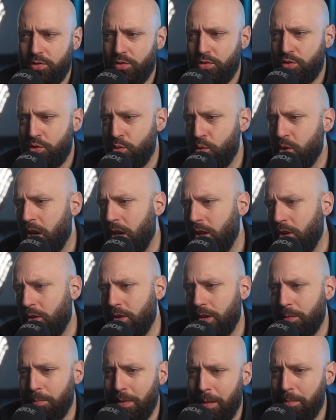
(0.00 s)
true
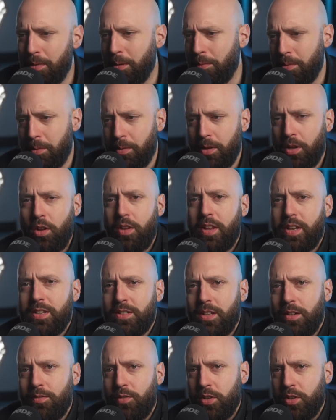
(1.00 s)
color and blah, blah, blah, all that stuff.